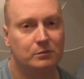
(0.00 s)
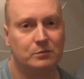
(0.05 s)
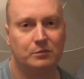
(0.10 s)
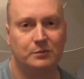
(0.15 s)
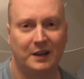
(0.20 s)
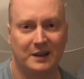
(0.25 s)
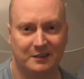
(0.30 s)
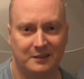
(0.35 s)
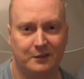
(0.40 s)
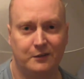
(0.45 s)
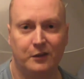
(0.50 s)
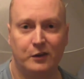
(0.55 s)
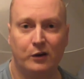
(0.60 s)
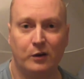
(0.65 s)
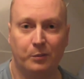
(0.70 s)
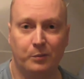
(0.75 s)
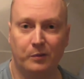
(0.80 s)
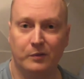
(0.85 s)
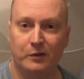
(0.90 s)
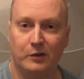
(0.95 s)
That's if you
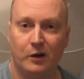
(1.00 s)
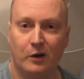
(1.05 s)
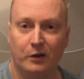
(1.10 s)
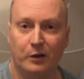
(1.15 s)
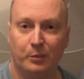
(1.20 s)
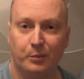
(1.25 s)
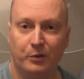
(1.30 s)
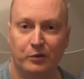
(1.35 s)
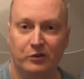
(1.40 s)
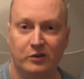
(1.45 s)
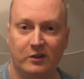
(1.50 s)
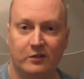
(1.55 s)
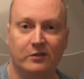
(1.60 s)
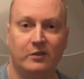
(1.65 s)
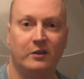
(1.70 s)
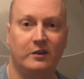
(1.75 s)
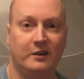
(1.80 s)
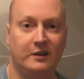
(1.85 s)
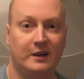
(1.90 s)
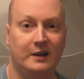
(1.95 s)
got the budget
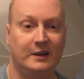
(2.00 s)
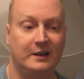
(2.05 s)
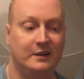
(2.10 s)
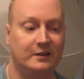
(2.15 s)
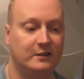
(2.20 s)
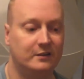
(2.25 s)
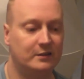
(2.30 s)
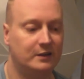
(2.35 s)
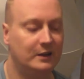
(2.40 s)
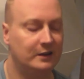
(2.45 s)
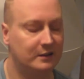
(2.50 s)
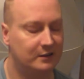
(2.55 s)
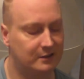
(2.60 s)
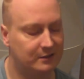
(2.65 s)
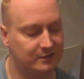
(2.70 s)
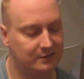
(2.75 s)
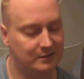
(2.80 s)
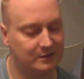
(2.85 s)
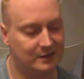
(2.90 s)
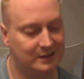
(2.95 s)
for it, that is. And
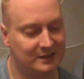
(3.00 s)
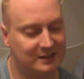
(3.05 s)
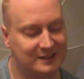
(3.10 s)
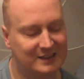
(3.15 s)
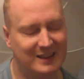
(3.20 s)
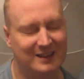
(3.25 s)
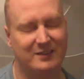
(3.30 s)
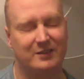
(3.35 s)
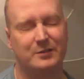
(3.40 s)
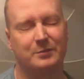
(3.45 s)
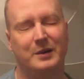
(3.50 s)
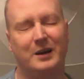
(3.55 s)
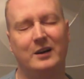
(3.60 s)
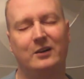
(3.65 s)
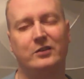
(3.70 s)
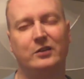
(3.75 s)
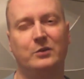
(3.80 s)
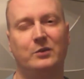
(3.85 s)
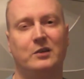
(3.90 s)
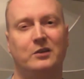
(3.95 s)
that's something
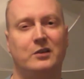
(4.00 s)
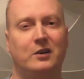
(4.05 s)
else I want to